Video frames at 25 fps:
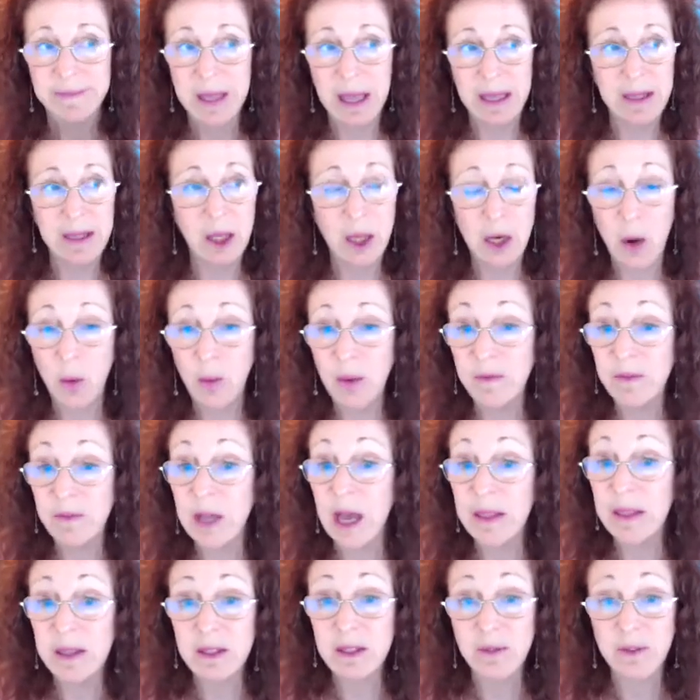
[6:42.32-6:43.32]
we've
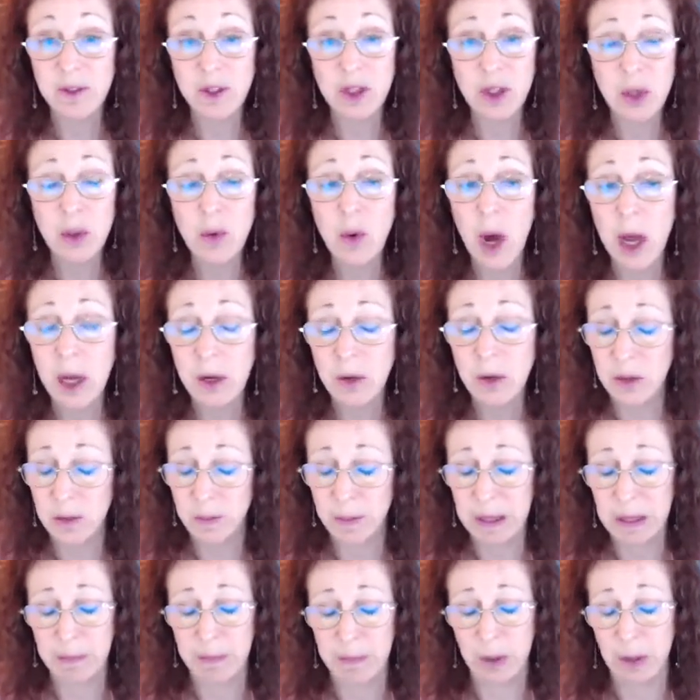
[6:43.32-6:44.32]
done this for 200
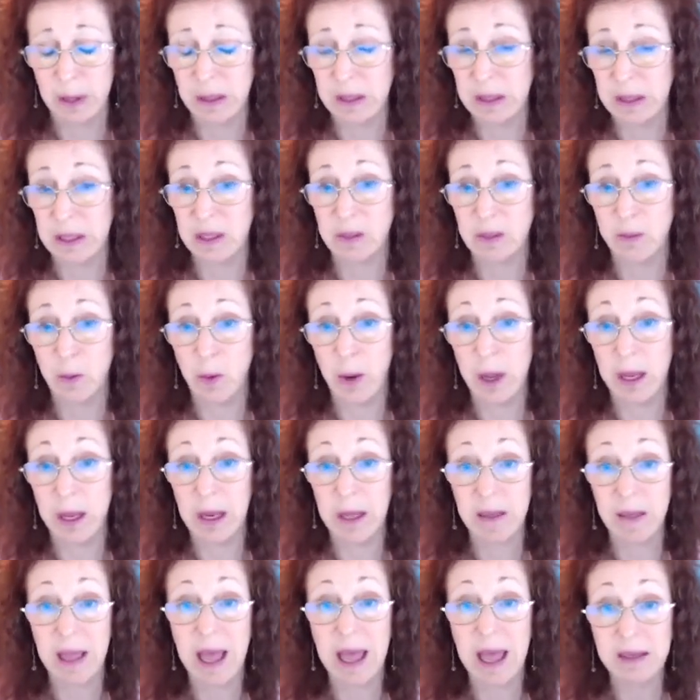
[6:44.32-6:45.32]
people at this point,
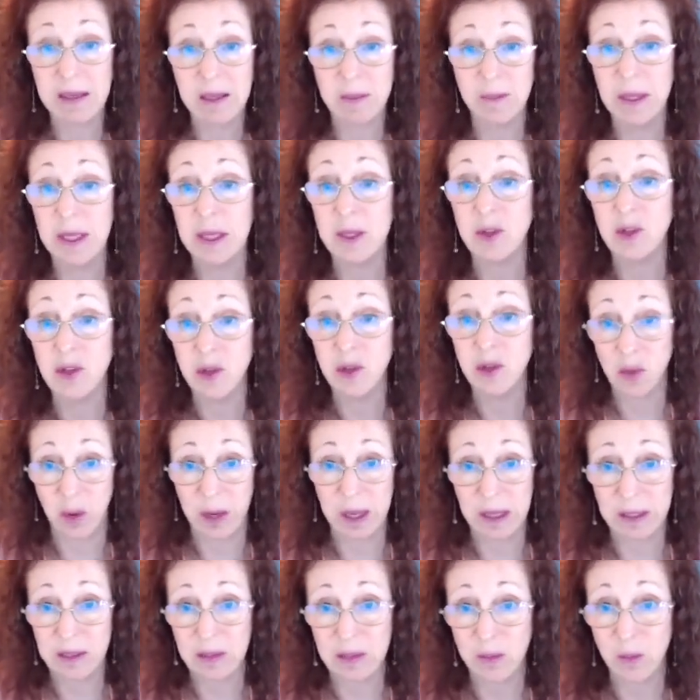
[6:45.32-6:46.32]
and that to me is
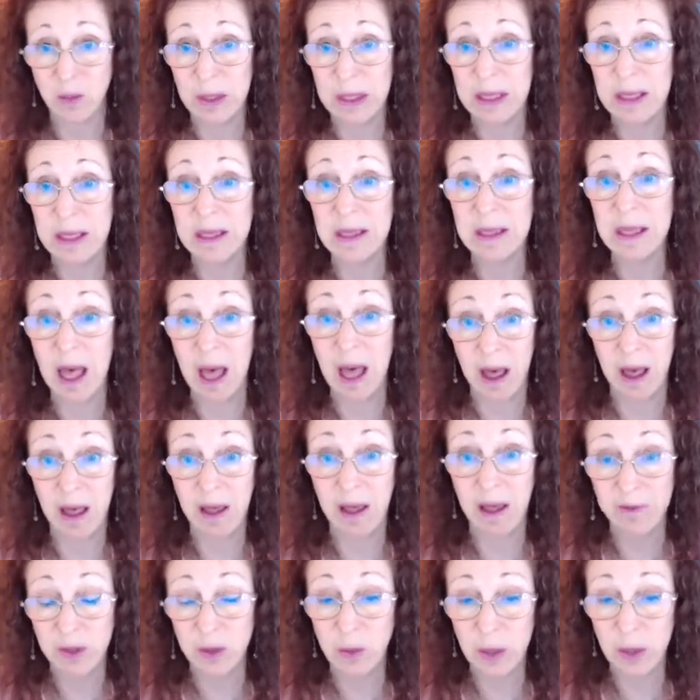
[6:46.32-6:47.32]
joyous. We
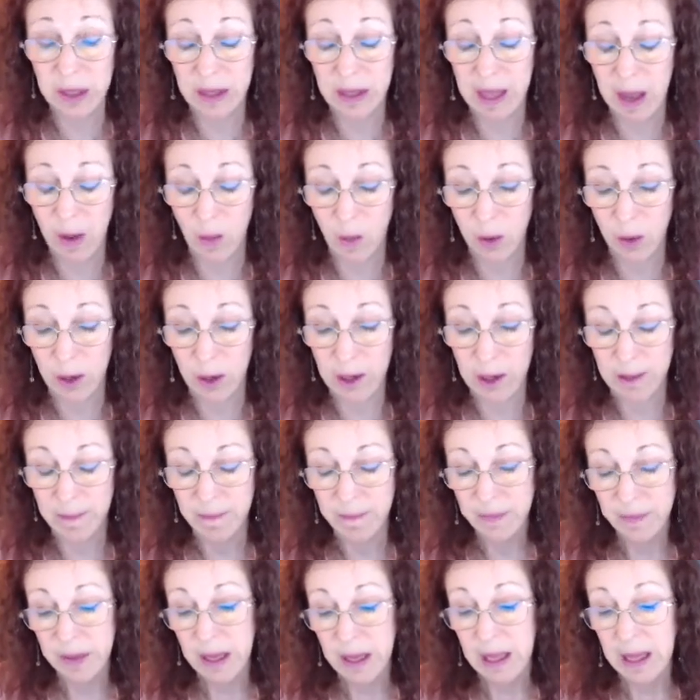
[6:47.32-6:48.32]
love doing that work.
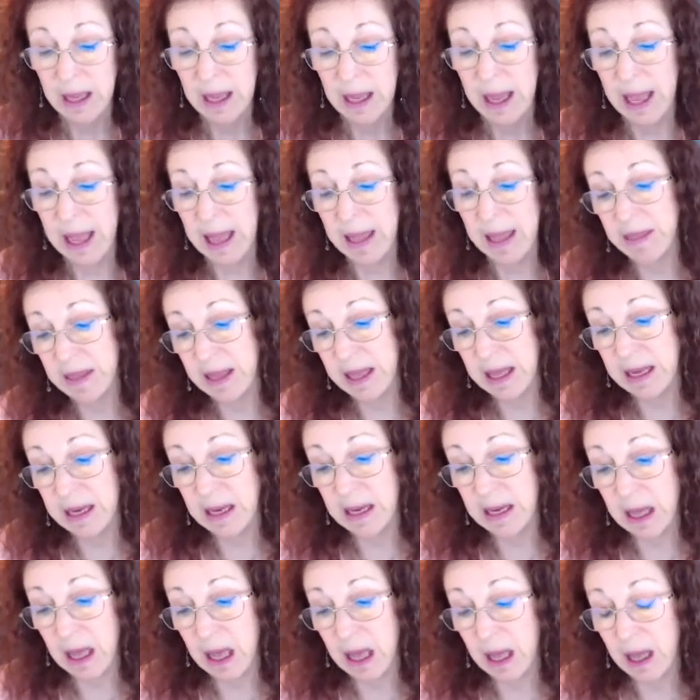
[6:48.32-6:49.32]
And
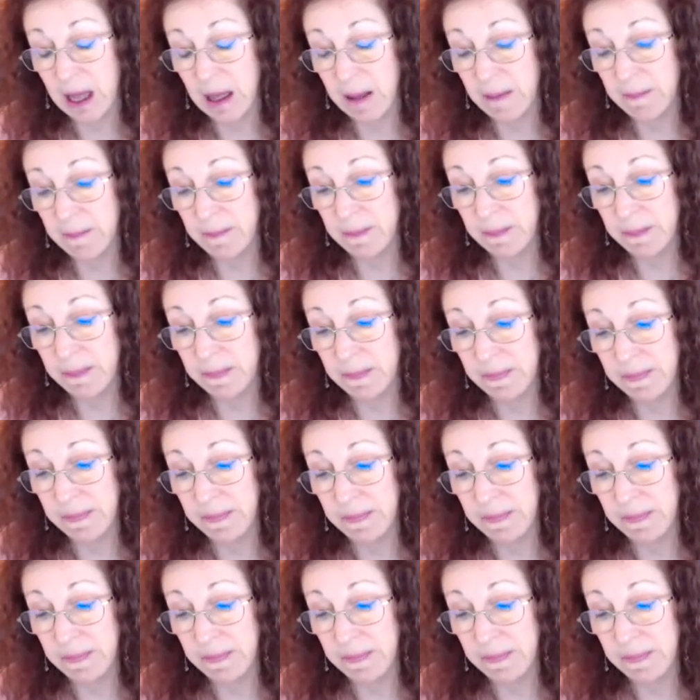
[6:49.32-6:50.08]
then, and